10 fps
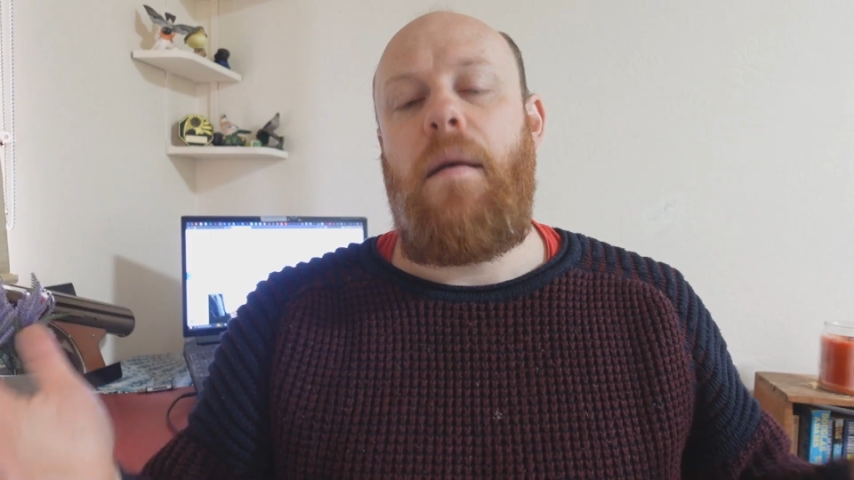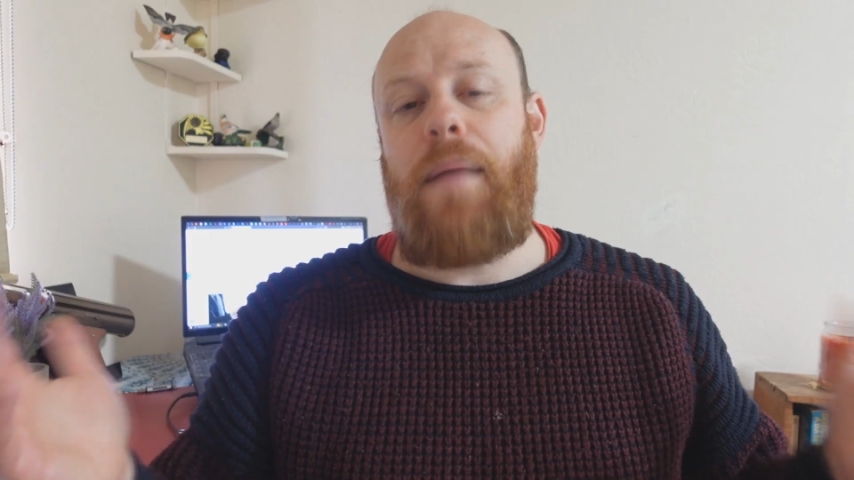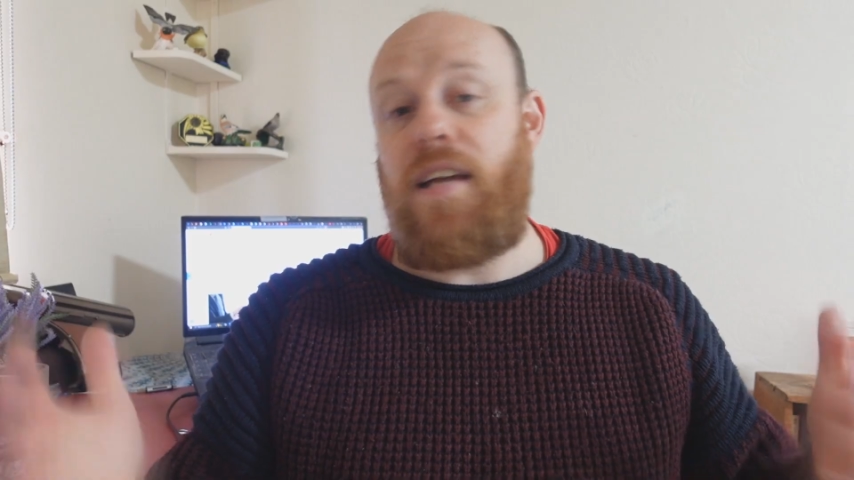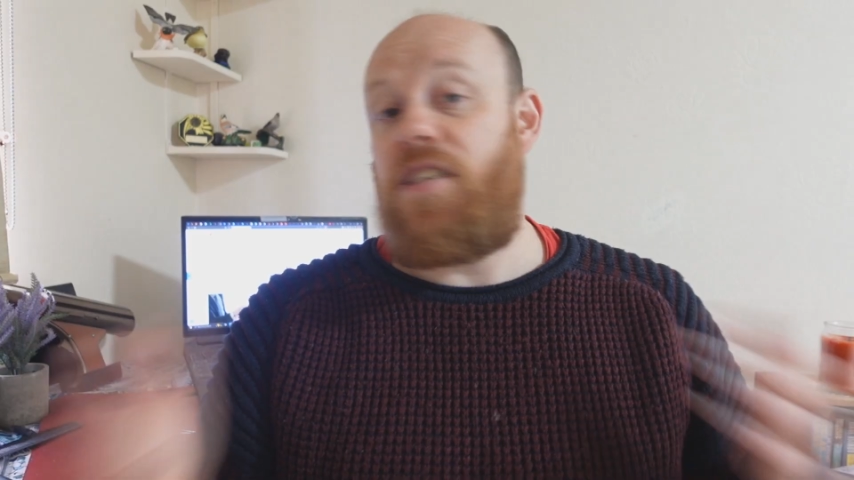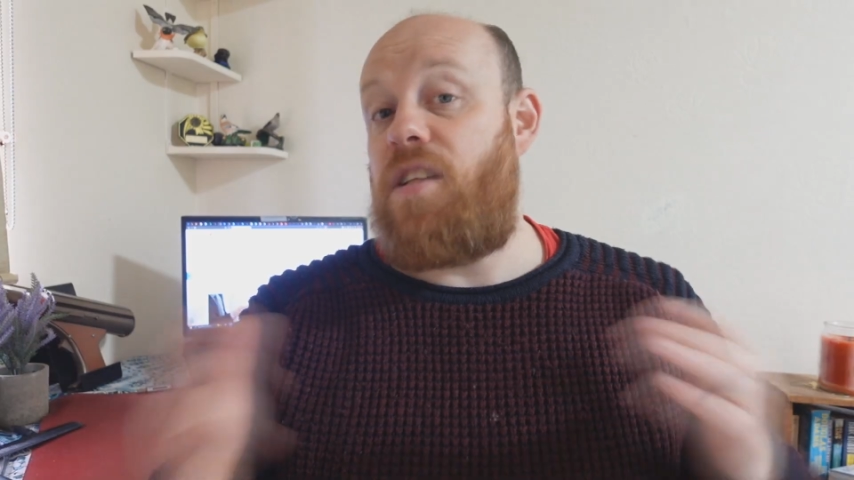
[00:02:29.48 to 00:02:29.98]

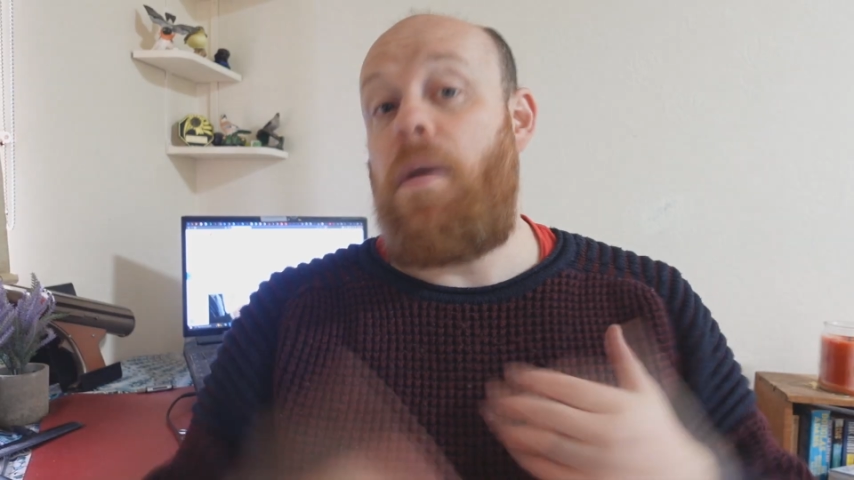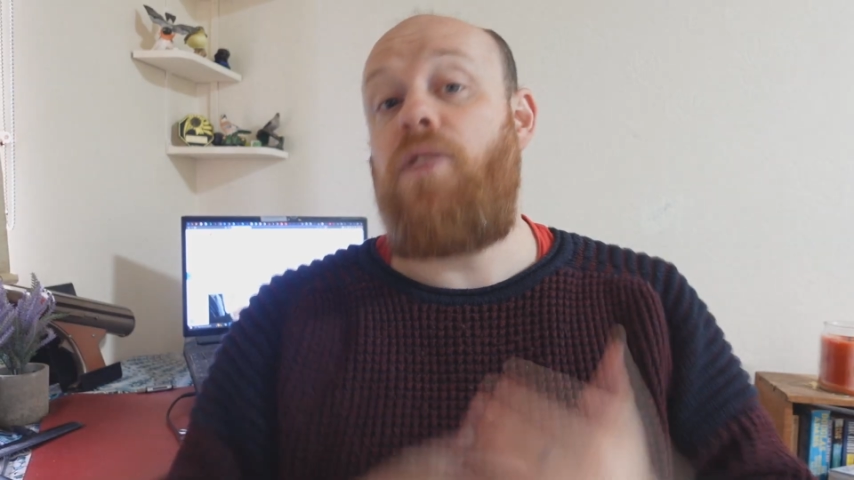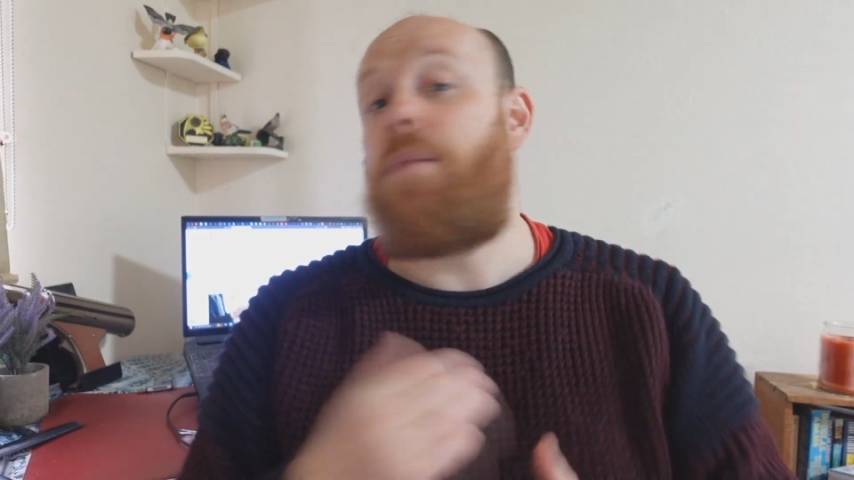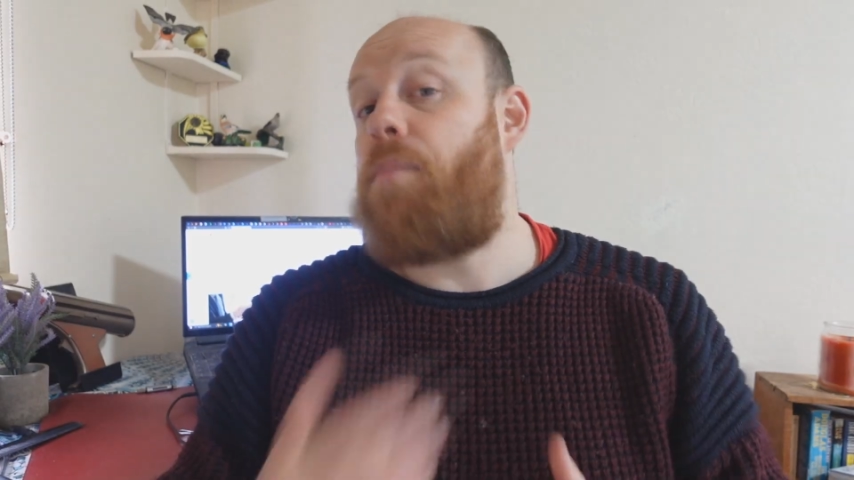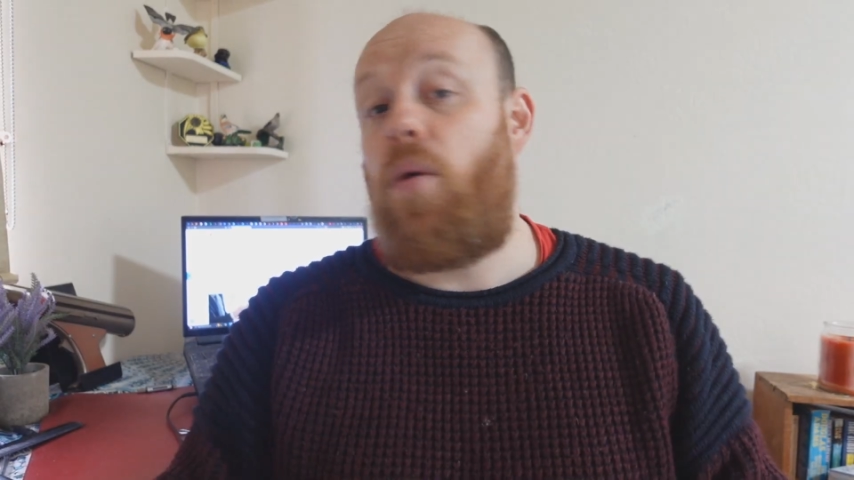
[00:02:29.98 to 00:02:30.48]
Because the
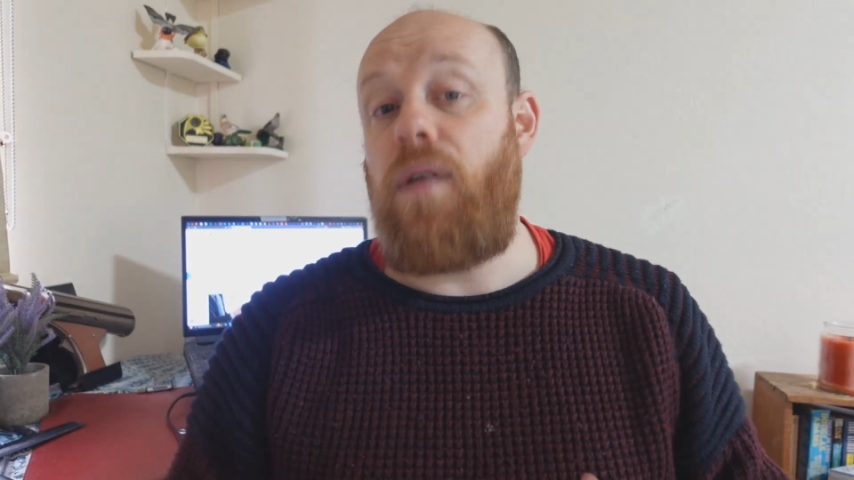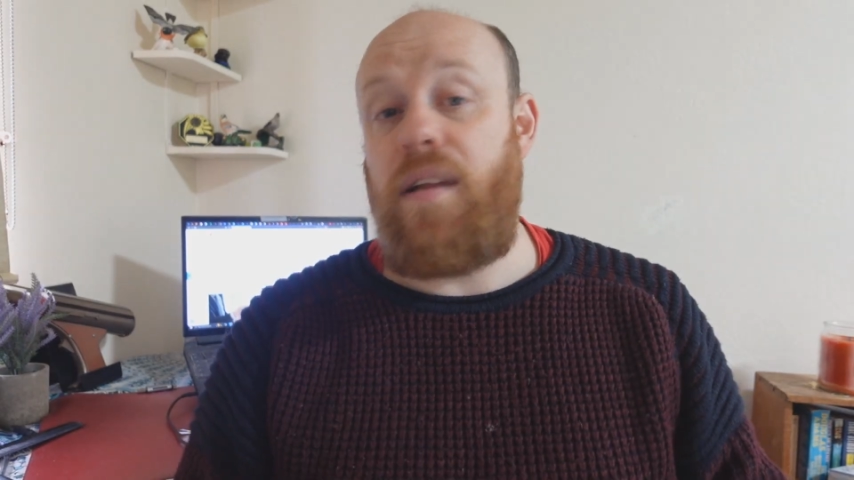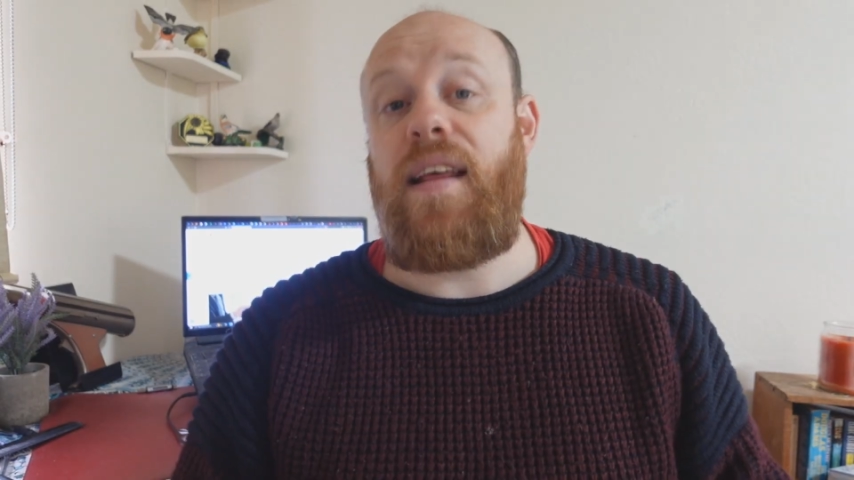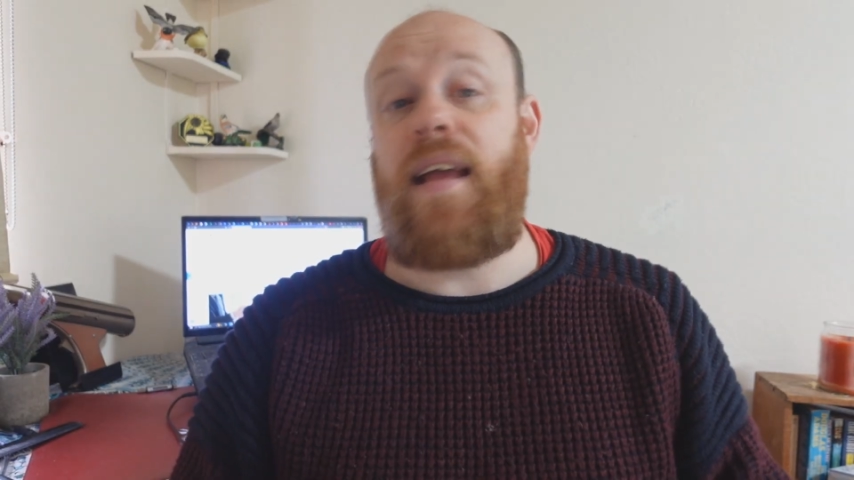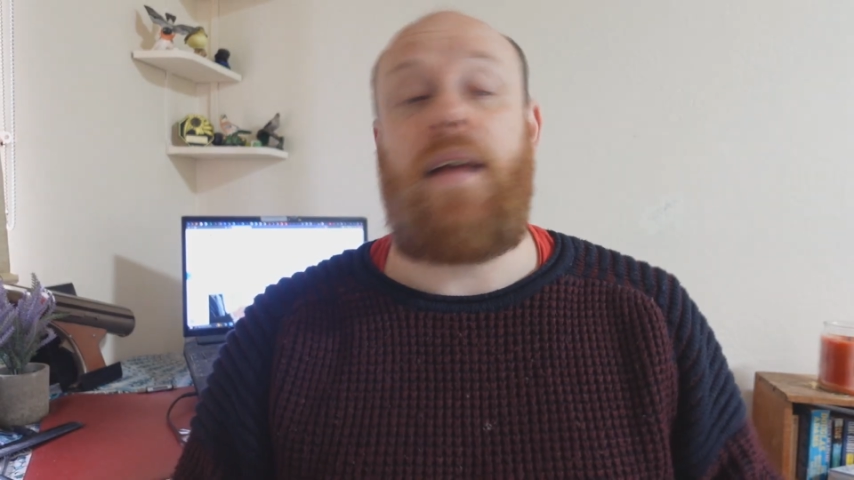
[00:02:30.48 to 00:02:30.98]
most
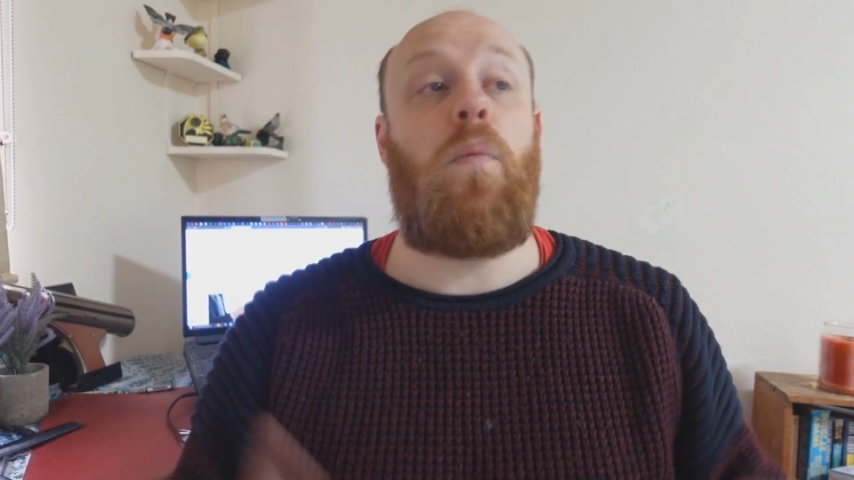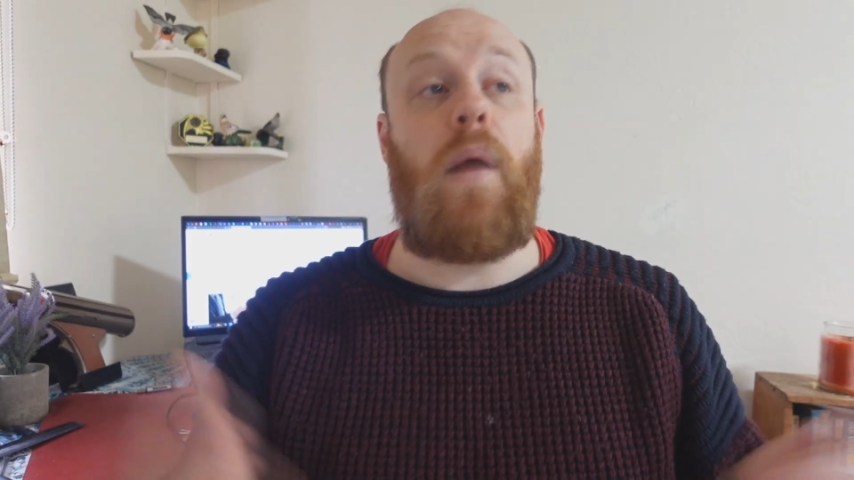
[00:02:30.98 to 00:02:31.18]
important thing